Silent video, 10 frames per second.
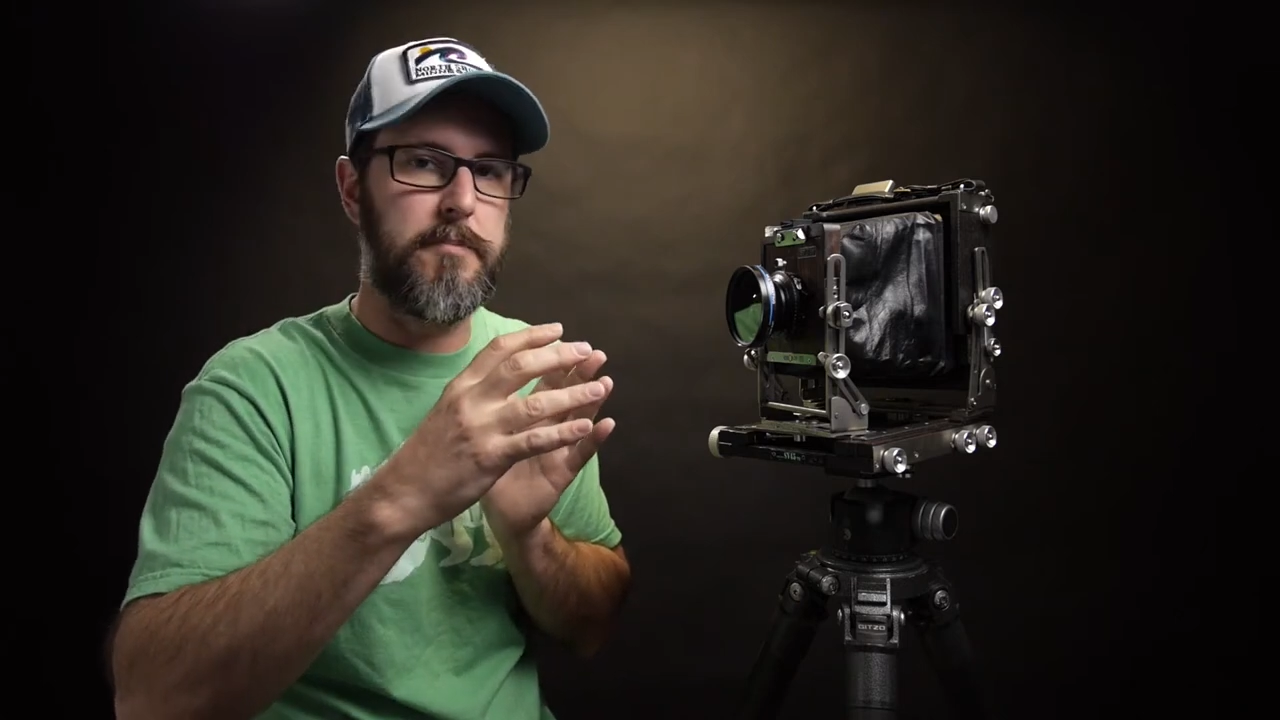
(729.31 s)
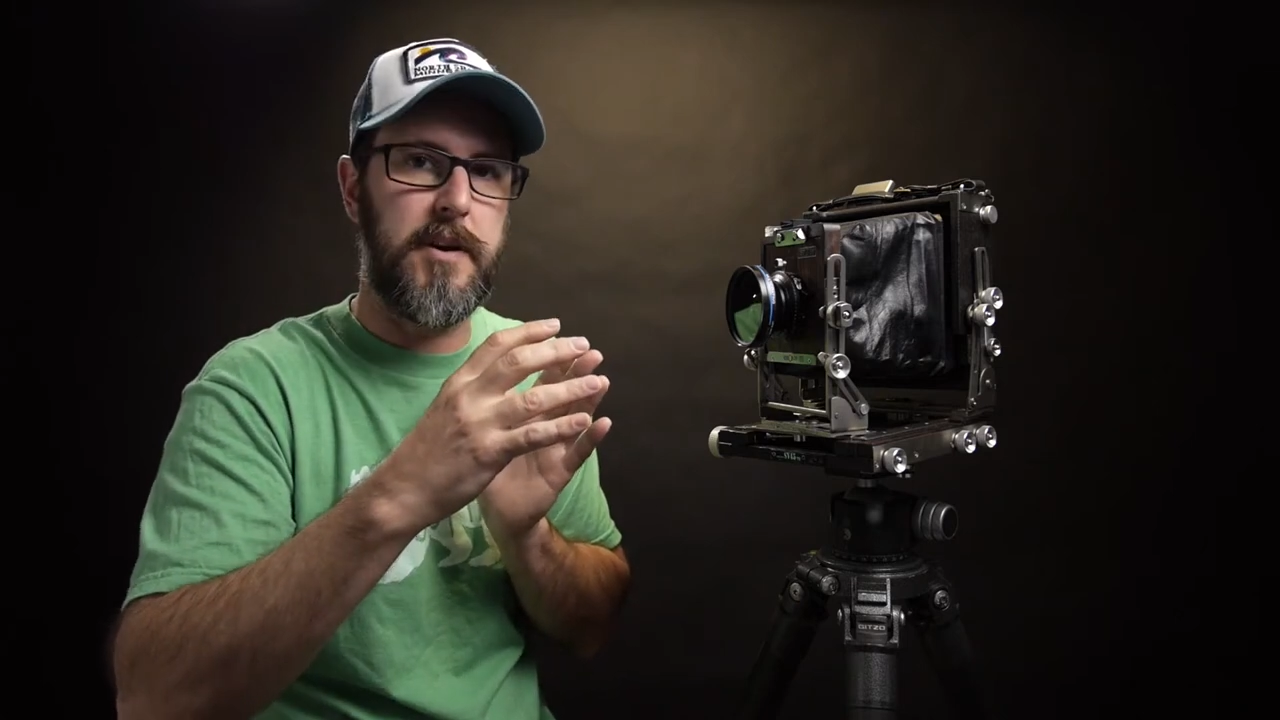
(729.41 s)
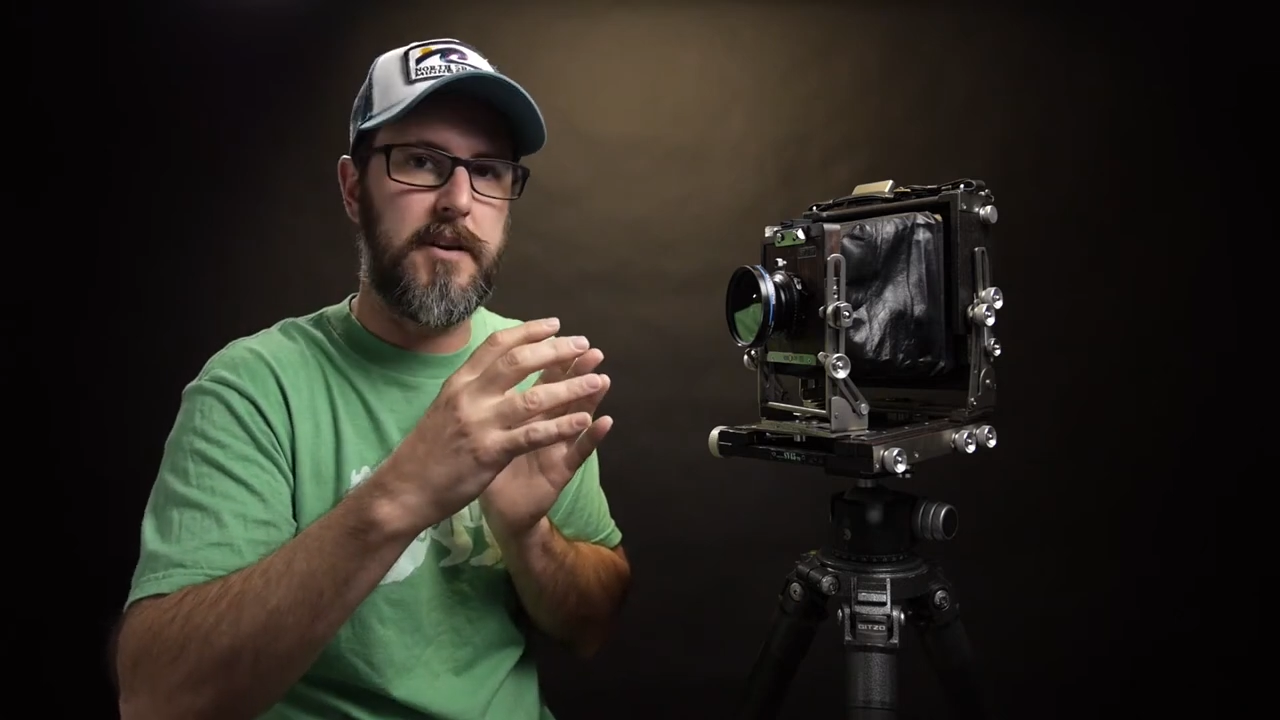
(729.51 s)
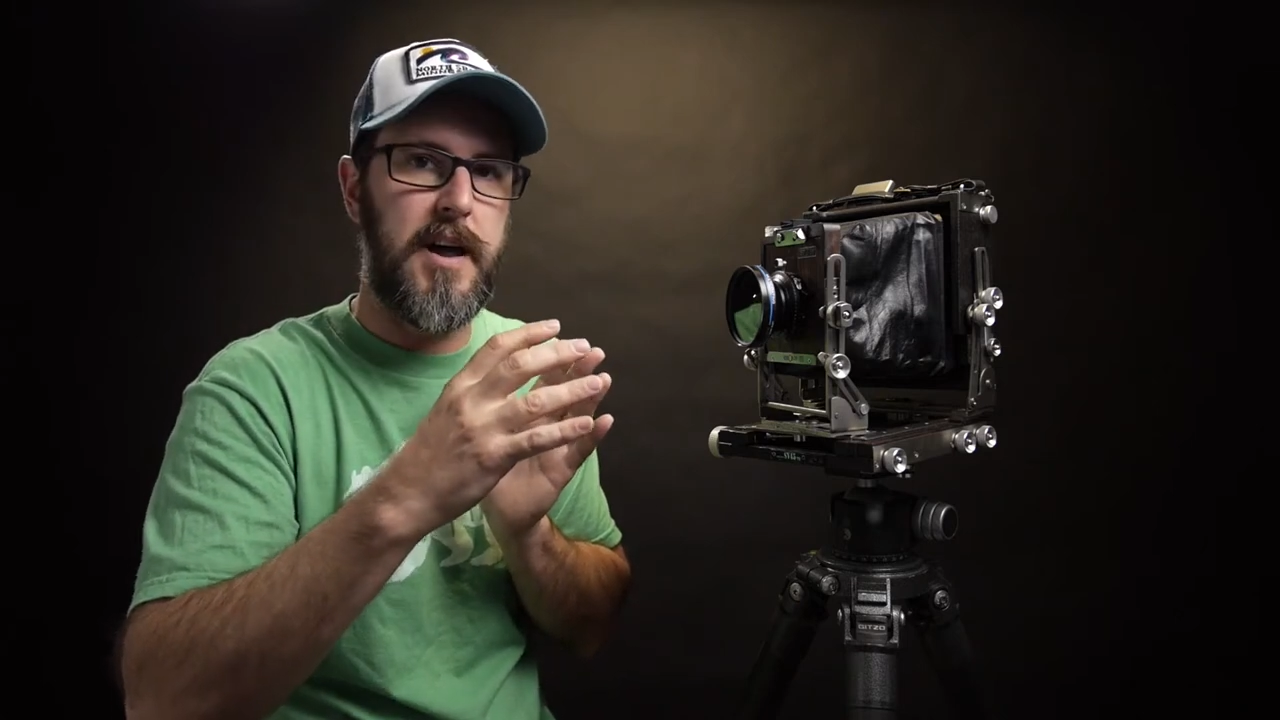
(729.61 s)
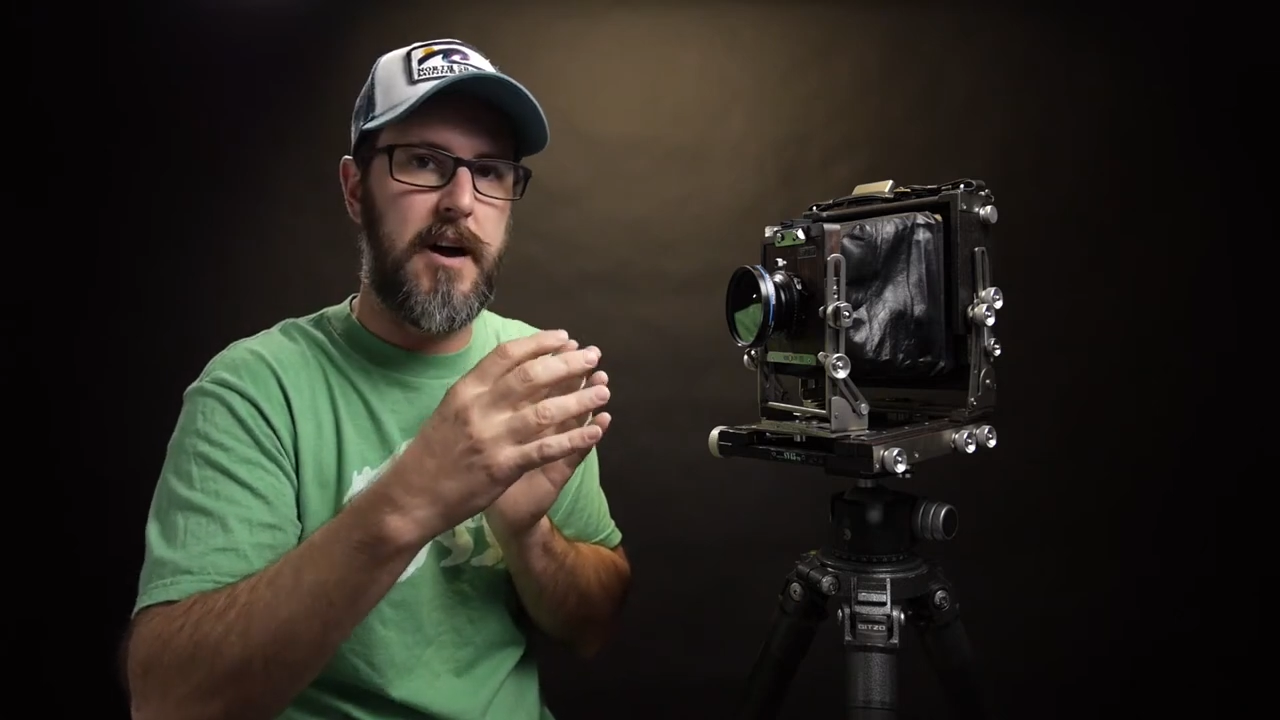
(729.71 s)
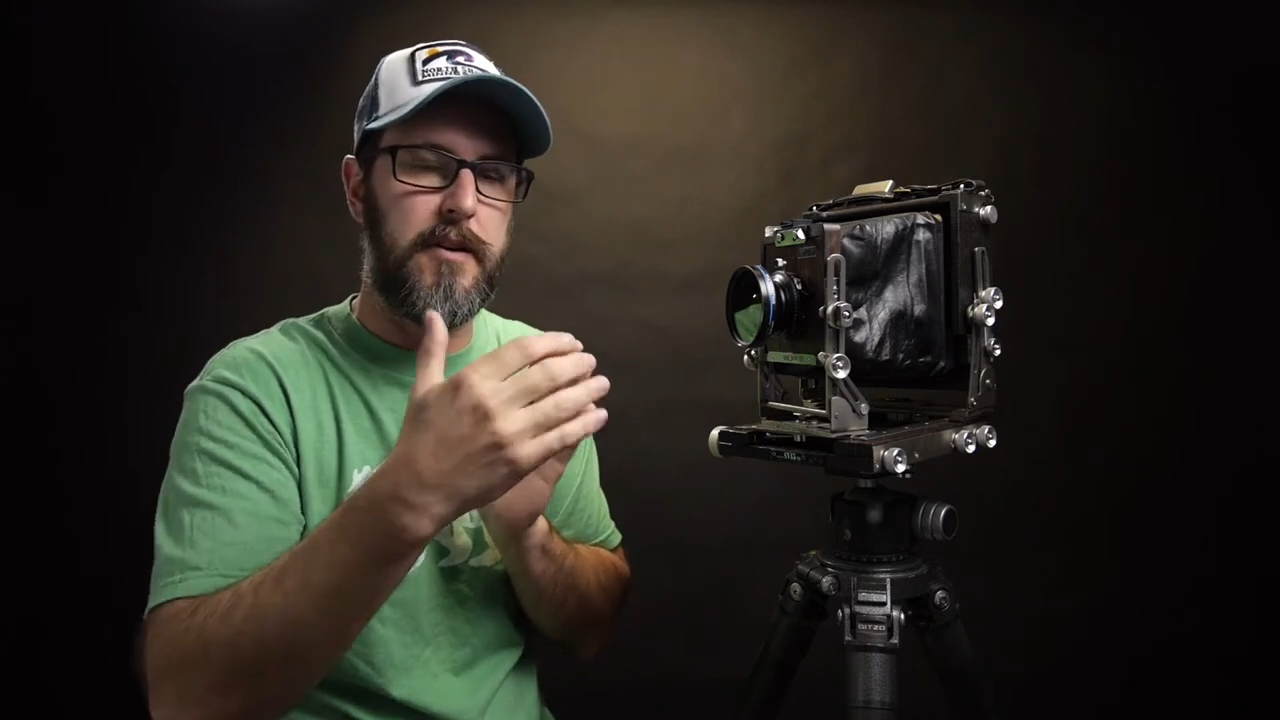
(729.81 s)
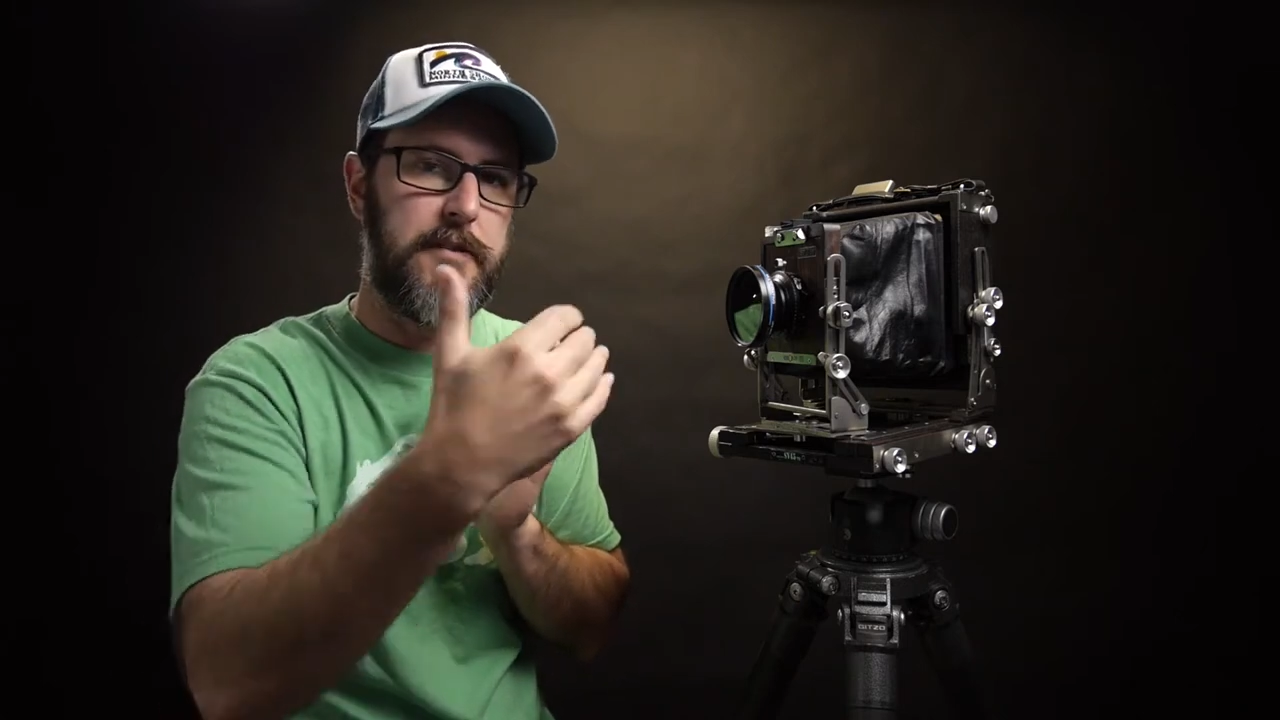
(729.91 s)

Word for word: but now